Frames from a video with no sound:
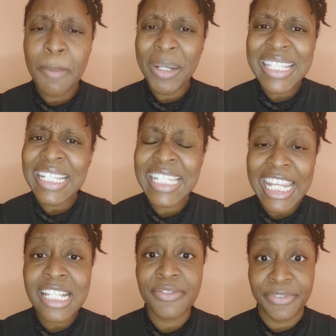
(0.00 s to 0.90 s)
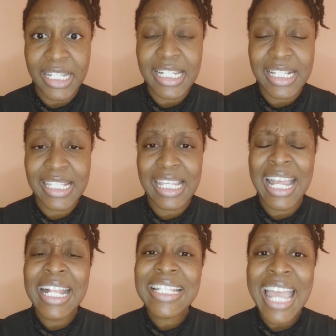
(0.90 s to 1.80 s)
But today's verse
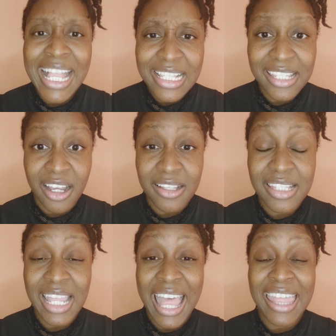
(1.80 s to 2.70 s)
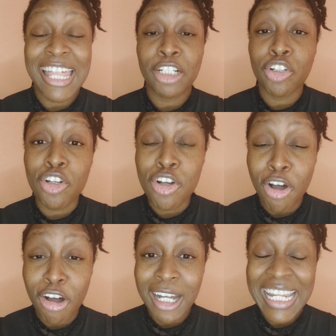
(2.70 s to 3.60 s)
tells us that
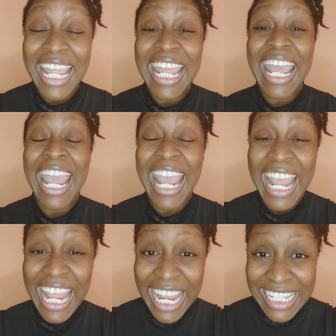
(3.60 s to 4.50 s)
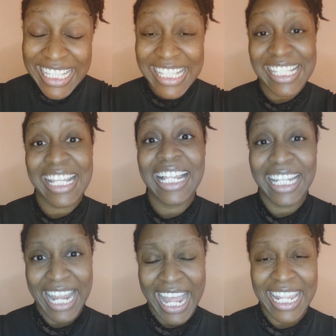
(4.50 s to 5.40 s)
God hates
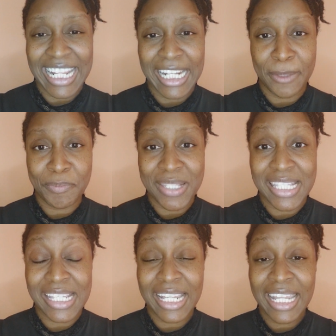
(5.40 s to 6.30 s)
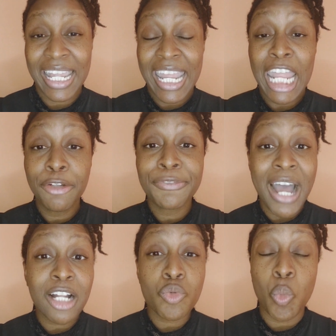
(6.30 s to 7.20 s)
lying lips. In
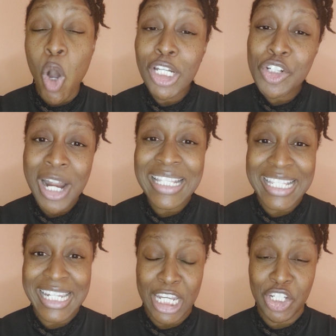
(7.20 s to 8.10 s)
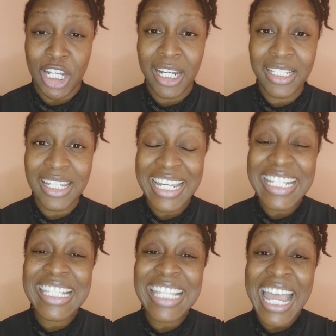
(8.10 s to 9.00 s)
fact, one translation
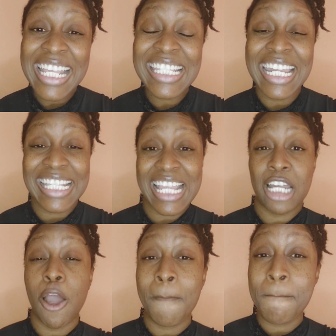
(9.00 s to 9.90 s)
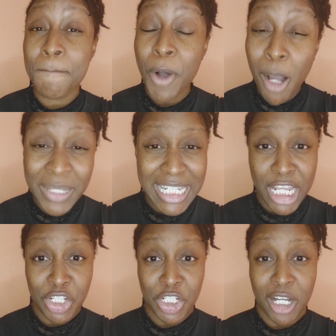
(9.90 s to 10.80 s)
says it's an
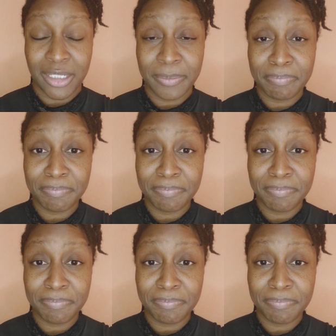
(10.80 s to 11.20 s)
abomination.